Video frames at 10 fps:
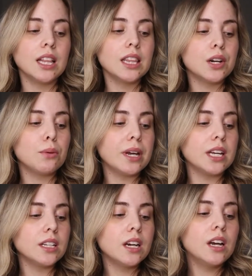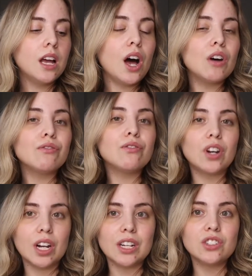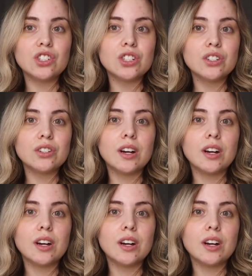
a little bit of footage